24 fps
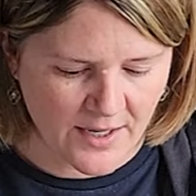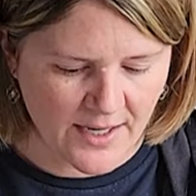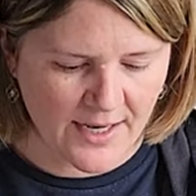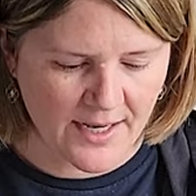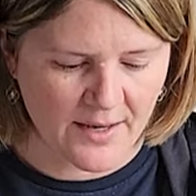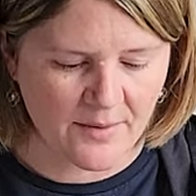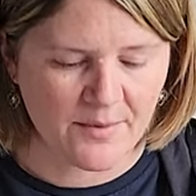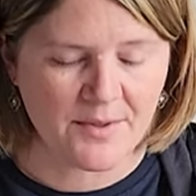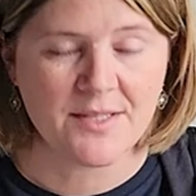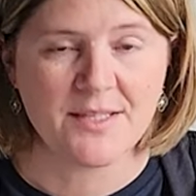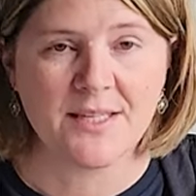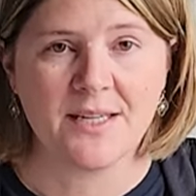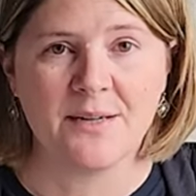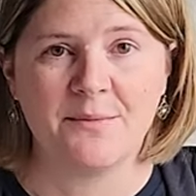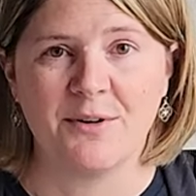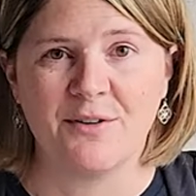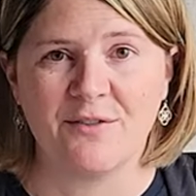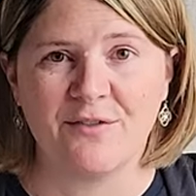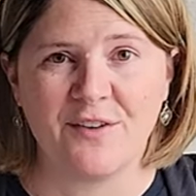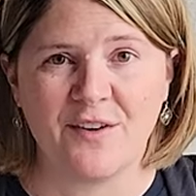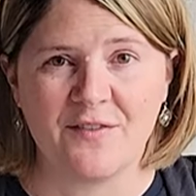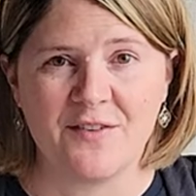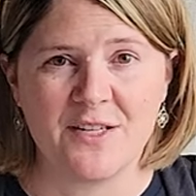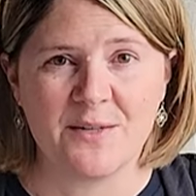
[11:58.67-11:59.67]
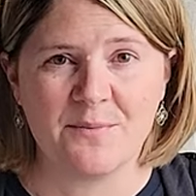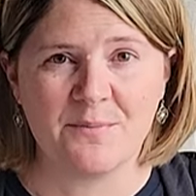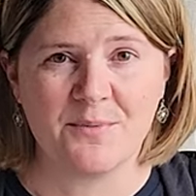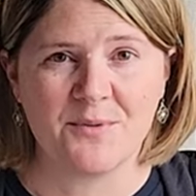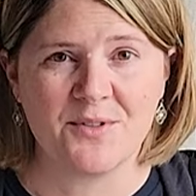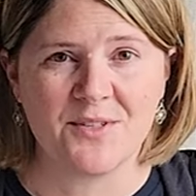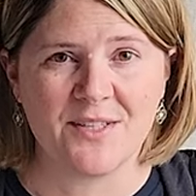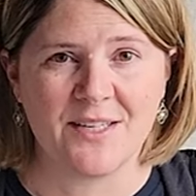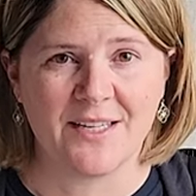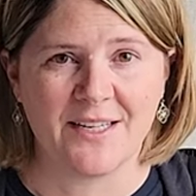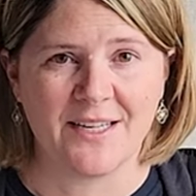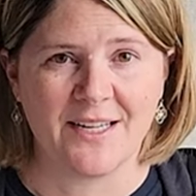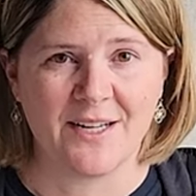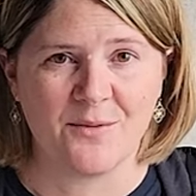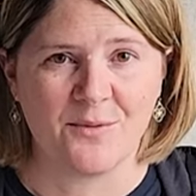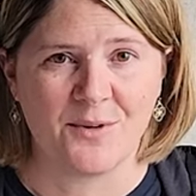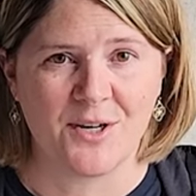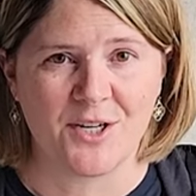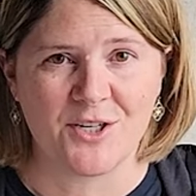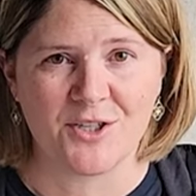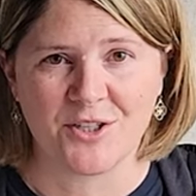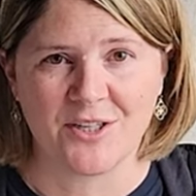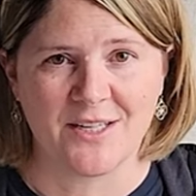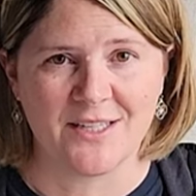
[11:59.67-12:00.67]
I would say about 50% had
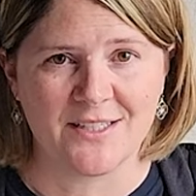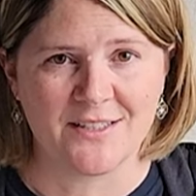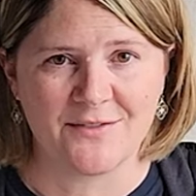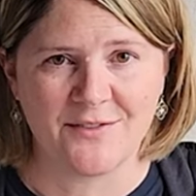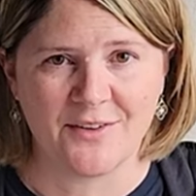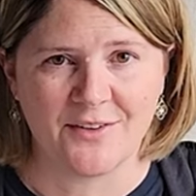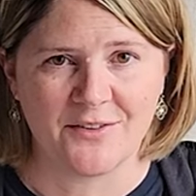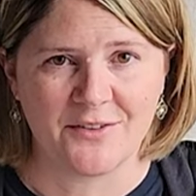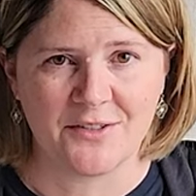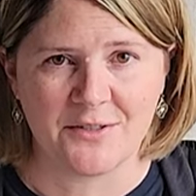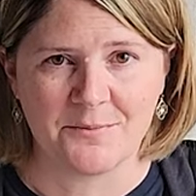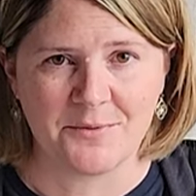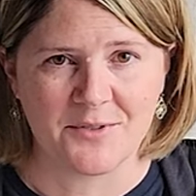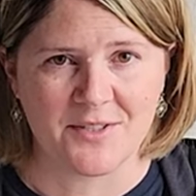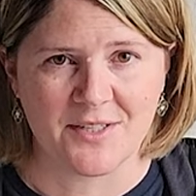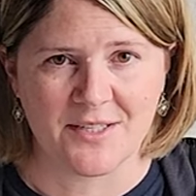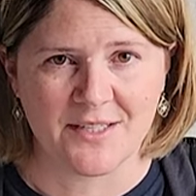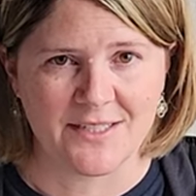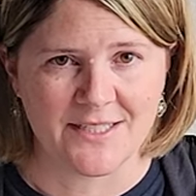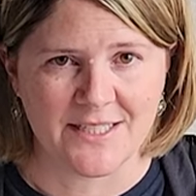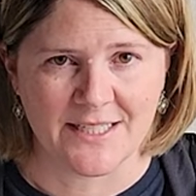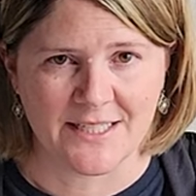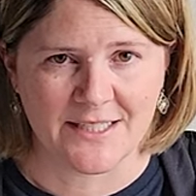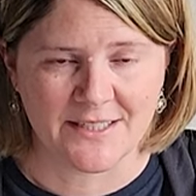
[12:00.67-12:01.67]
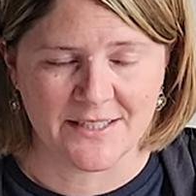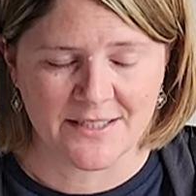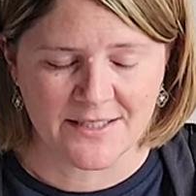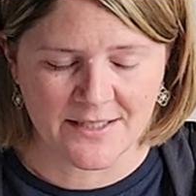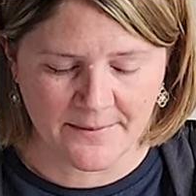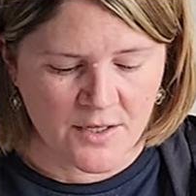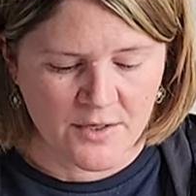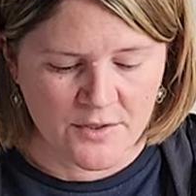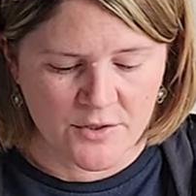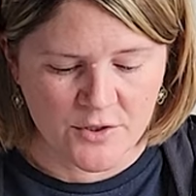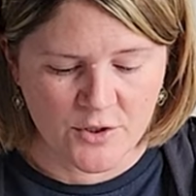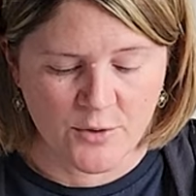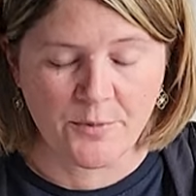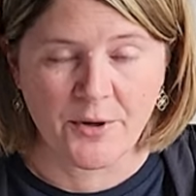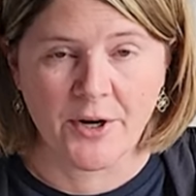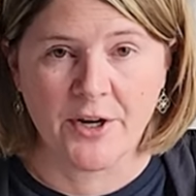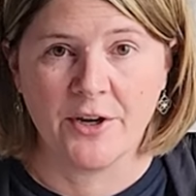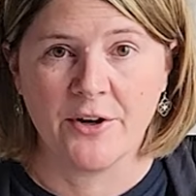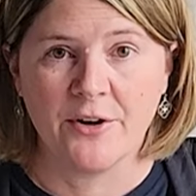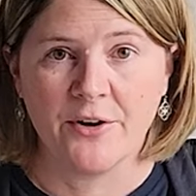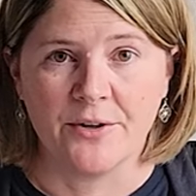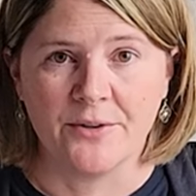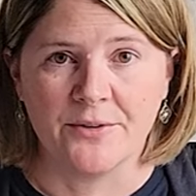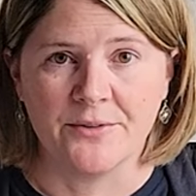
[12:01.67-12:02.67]
washcloths, 50% didn't. So bring
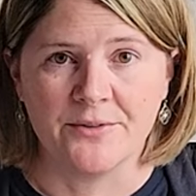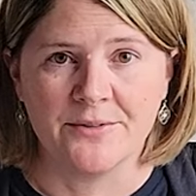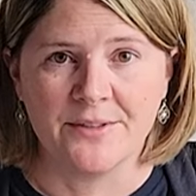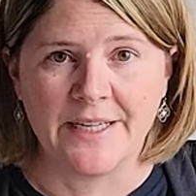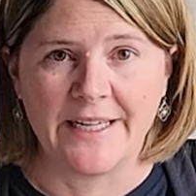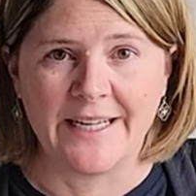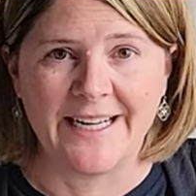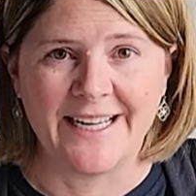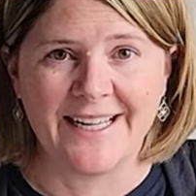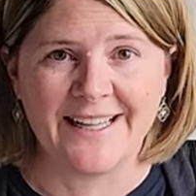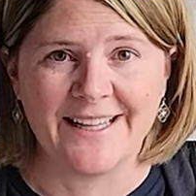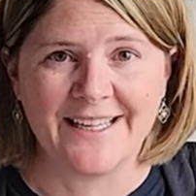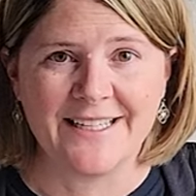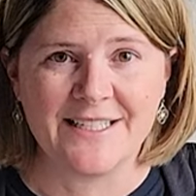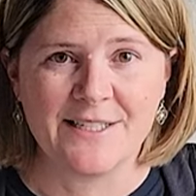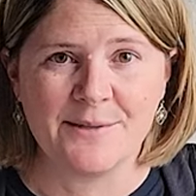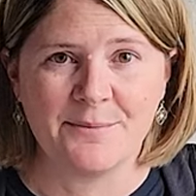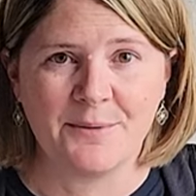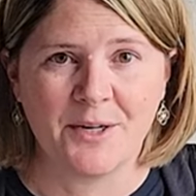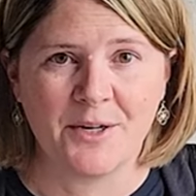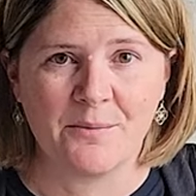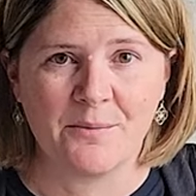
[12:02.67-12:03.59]
your own, and I like to bring a